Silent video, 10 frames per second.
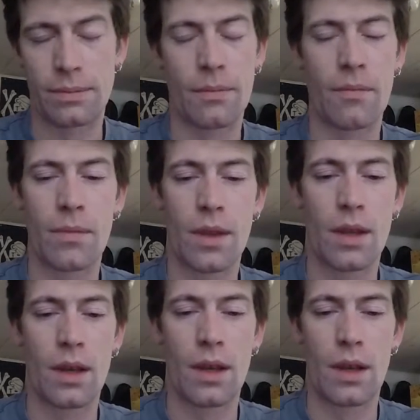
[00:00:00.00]

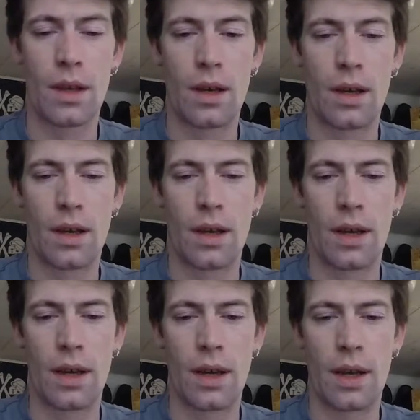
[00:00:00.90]
No one is speaking in this clip.